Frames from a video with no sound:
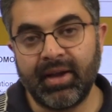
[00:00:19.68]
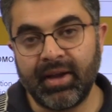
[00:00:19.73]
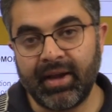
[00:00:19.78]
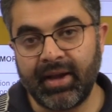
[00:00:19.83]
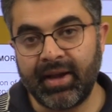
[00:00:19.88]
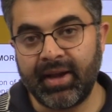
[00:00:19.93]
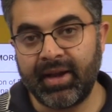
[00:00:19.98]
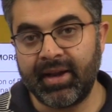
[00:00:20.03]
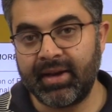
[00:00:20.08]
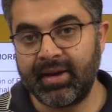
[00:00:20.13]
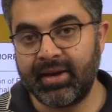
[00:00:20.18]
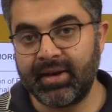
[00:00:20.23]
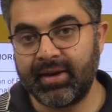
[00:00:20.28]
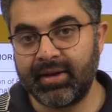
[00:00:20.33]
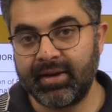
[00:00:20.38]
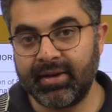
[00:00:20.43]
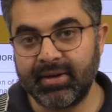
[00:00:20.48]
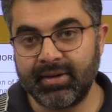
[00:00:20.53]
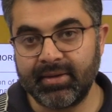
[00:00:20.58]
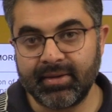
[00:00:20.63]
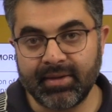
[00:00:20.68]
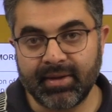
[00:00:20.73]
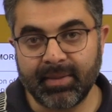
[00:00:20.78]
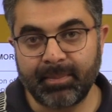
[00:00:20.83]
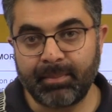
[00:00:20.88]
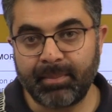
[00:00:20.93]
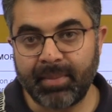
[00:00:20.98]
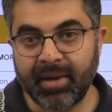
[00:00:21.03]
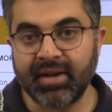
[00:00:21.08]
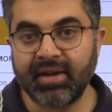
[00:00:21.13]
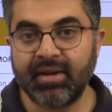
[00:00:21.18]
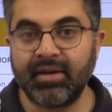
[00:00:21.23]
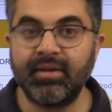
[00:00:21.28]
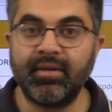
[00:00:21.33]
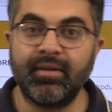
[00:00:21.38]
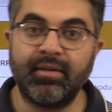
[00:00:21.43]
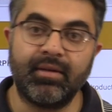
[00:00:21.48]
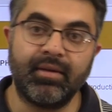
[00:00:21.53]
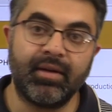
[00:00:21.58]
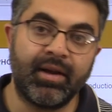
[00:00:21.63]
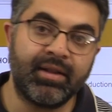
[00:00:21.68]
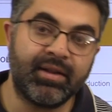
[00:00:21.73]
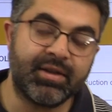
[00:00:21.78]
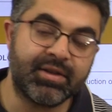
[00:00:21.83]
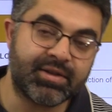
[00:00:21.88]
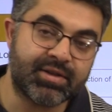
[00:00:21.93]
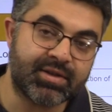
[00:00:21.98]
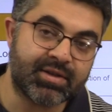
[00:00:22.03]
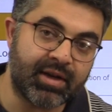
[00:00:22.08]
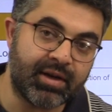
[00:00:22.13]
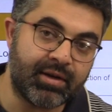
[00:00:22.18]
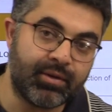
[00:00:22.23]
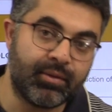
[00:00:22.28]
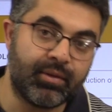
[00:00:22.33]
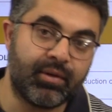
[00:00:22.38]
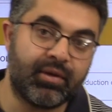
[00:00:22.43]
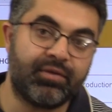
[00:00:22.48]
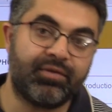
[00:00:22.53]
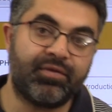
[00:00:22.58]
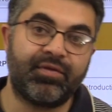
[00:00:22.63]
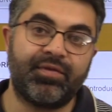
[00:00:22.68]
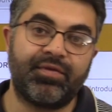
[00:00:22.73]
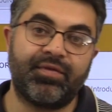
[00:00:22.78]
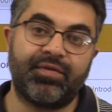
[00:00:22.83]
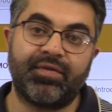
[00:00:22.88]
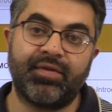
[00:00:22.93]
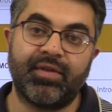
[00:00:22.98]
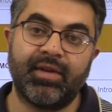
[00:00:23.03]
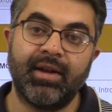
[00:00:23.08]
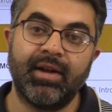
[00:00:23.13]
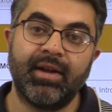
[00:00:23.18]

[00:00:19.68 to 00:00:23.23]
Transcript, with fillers: and uh, the pattern and the schedule of